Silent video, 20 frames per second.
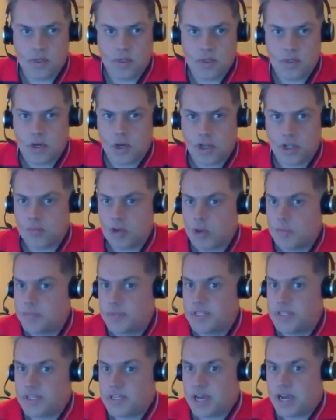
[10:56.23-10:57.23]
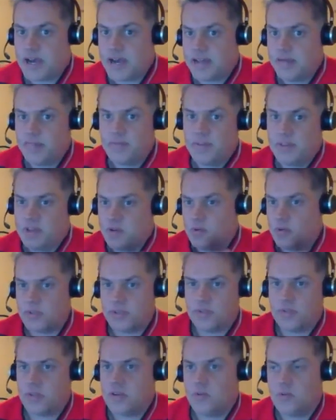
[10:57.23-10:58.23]
call him up in time and there
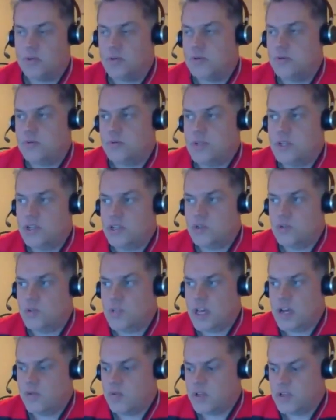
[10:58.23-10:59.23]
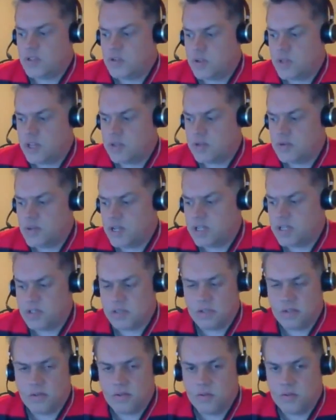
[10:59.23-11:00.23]
were issues that way. So
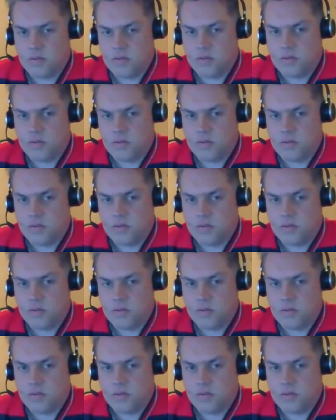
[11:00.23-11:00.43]
that's